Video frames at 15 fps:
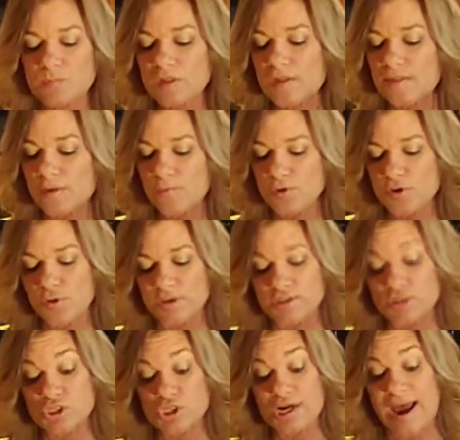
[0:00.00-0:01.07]
that we're going to
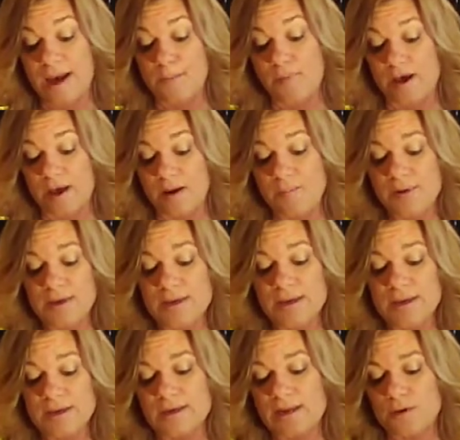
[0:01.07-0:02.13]
chop up.
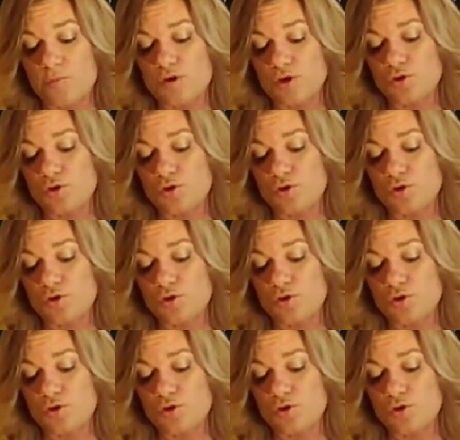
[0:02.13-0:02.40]
Now when